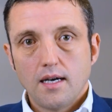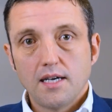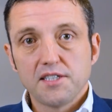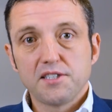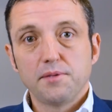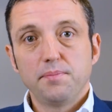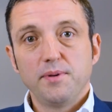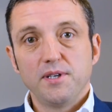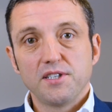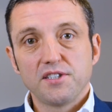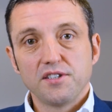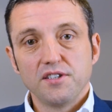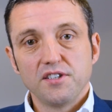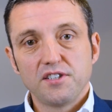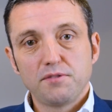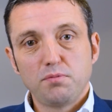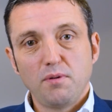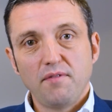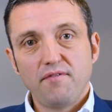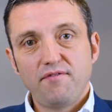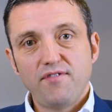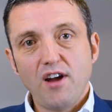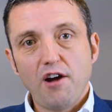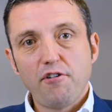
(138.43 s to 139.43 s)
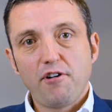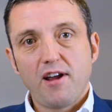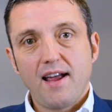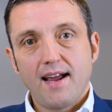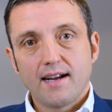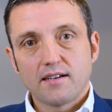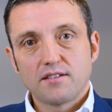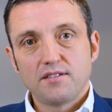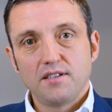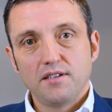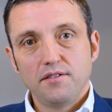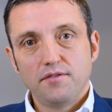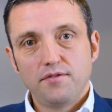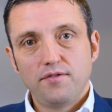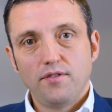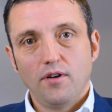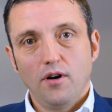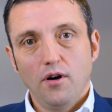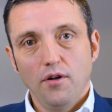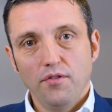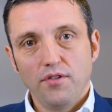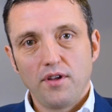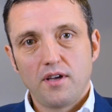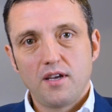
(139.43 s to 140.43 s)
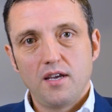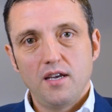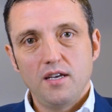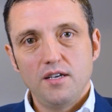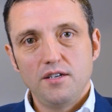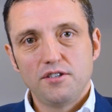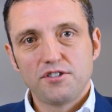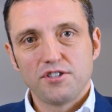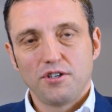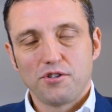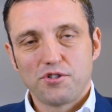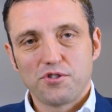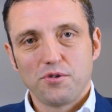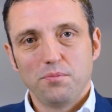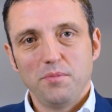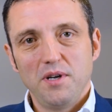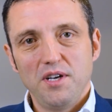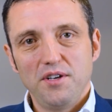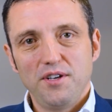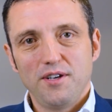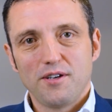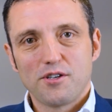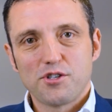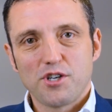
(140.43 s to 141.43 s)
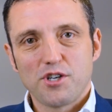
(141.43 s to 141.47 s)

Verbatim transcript: As a business, we're very active on the key social media